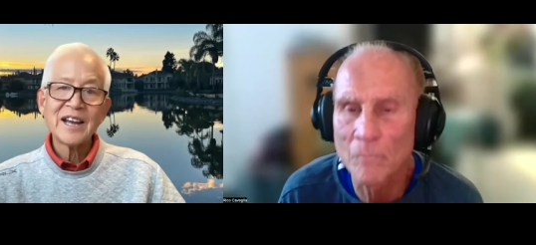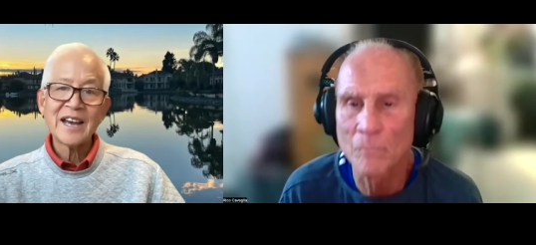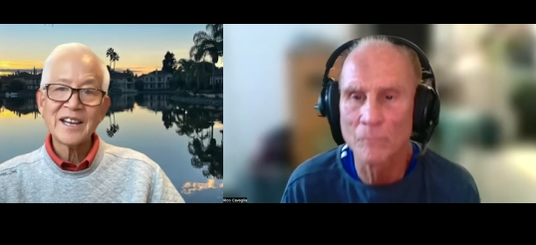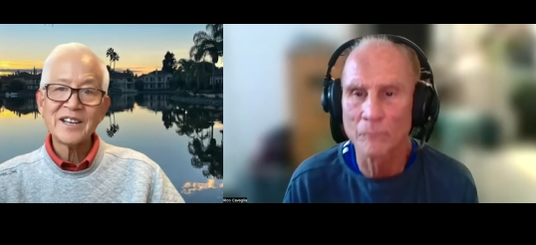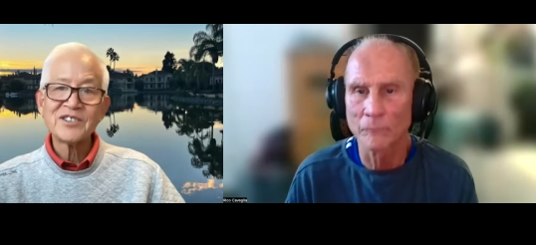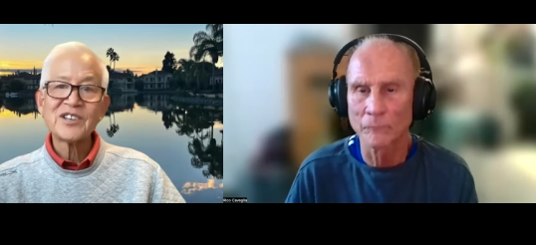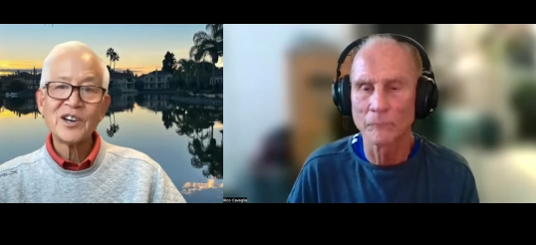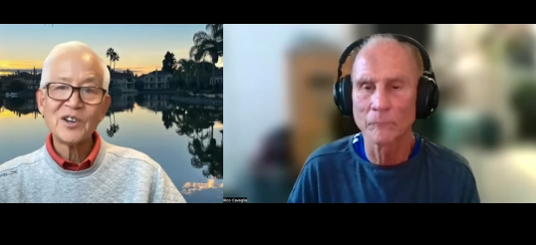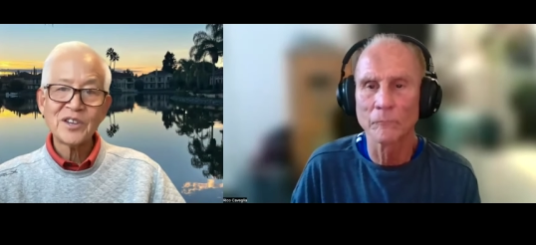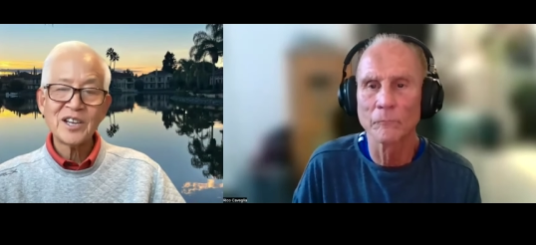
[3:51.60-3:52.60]
Speaker 1: and it's
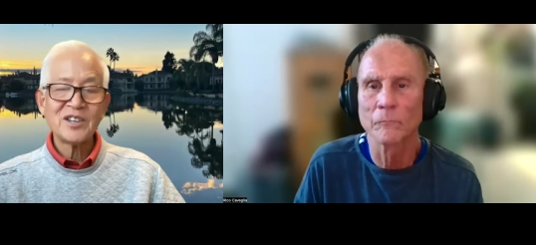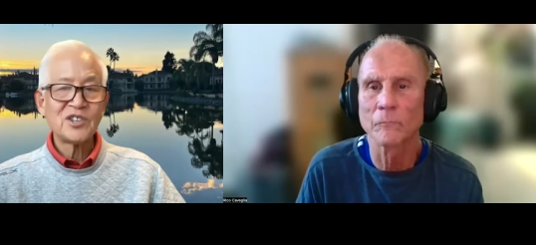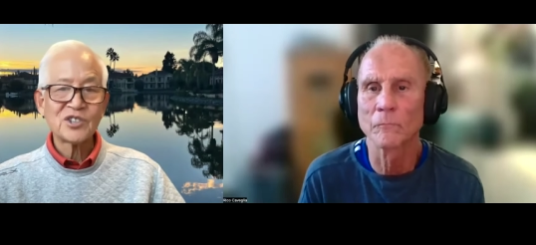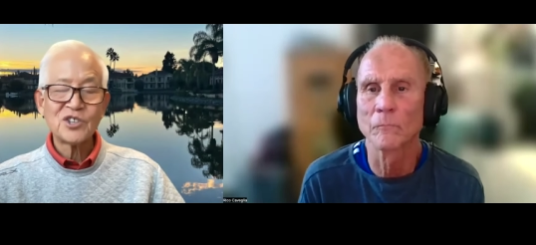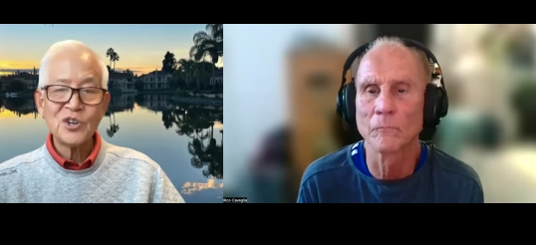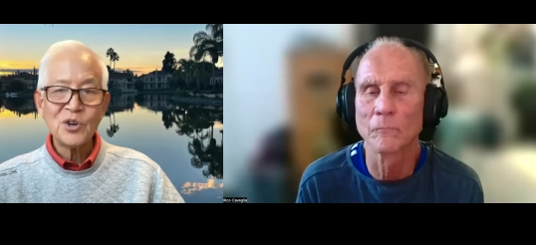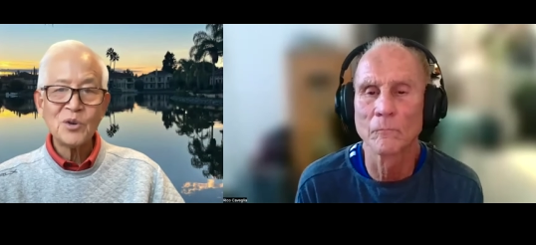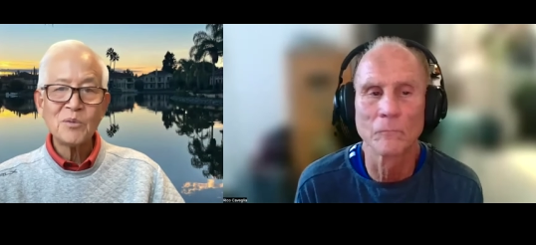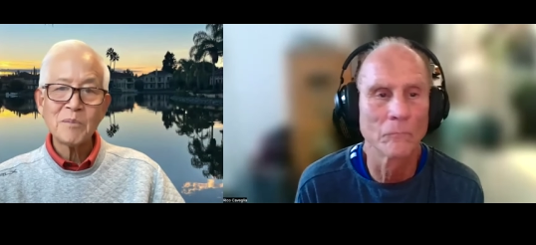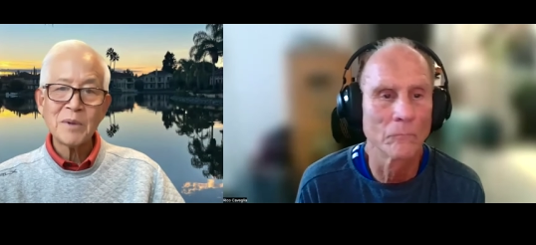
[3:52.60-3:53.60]
healthy. Just
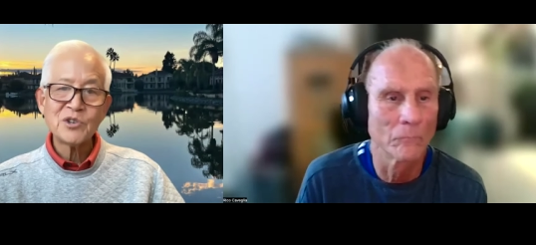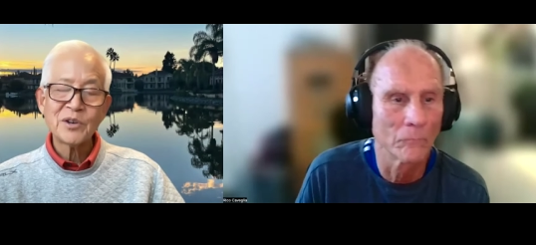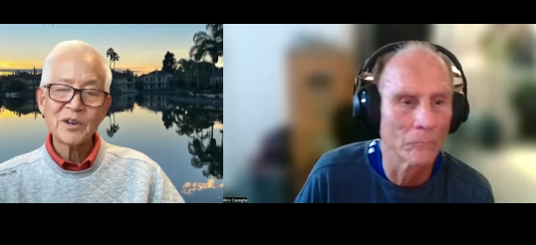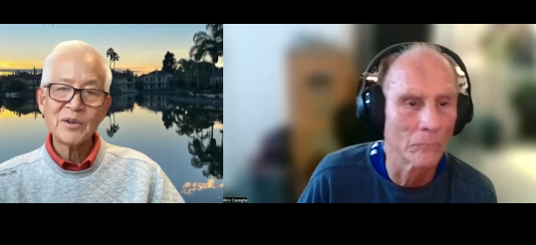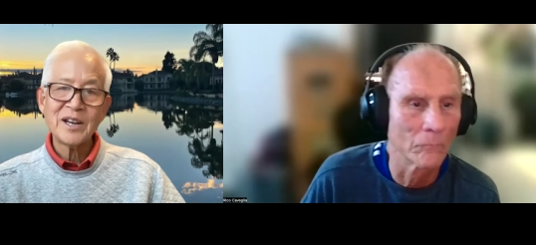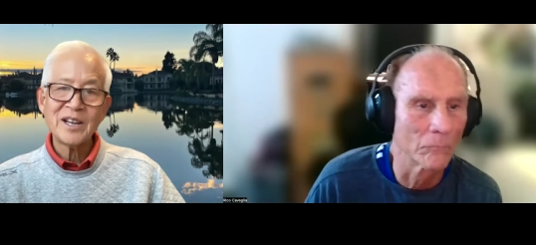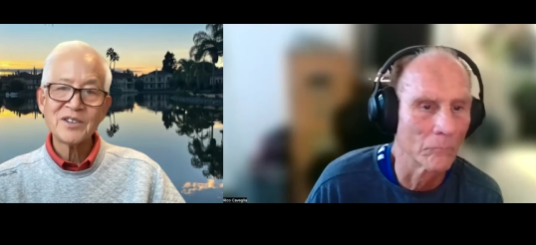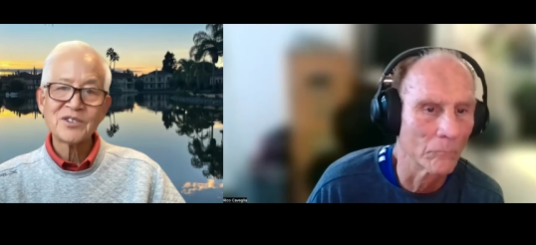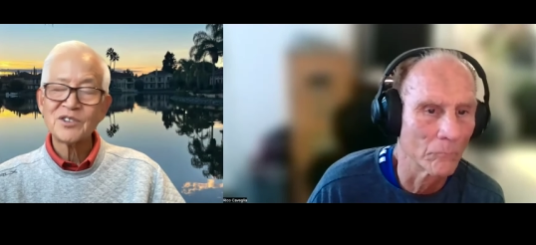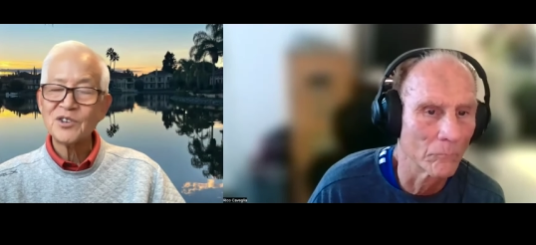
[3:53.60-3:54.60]
two major
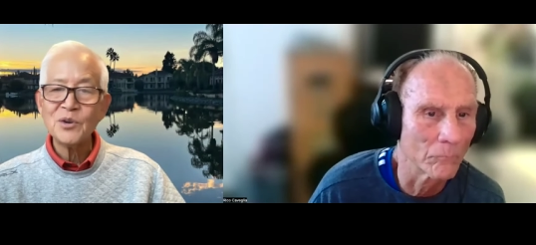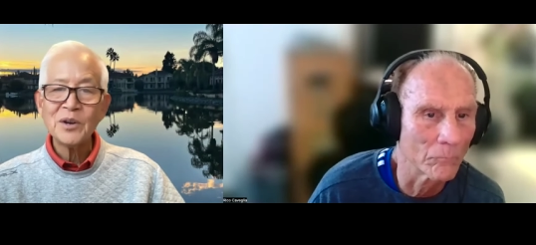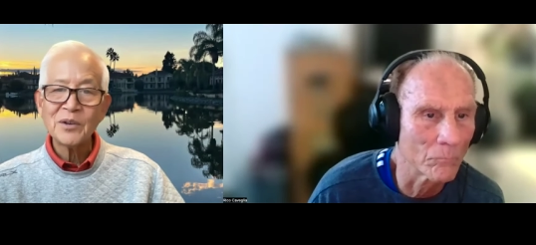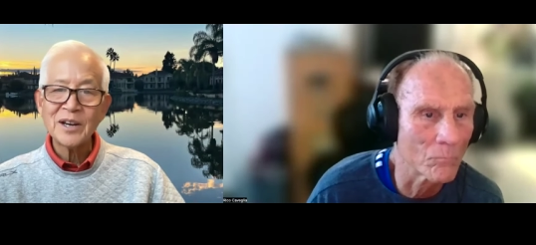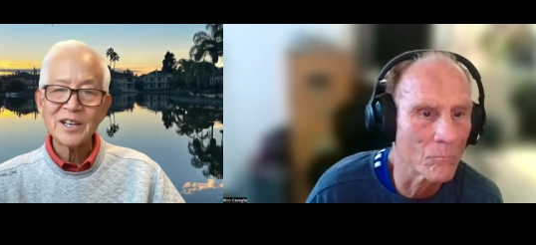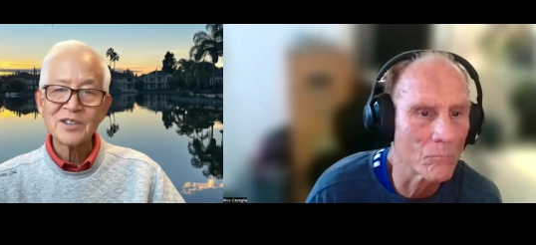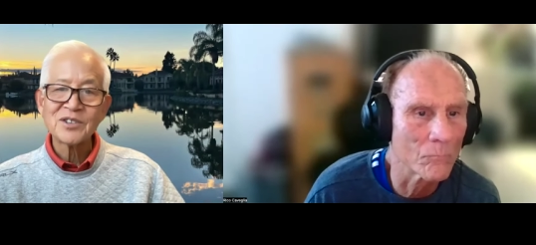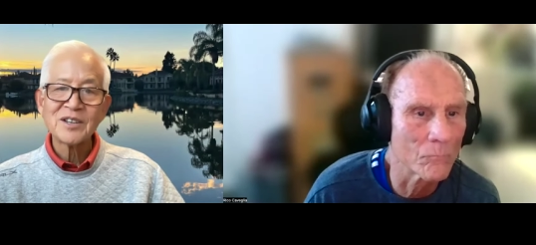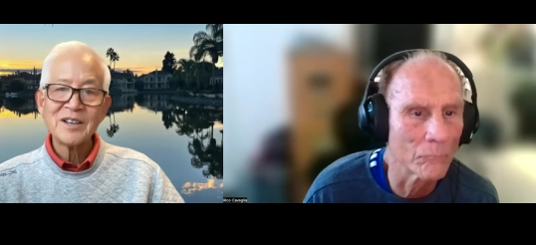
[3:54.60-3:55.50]
ingredients, two ingredients,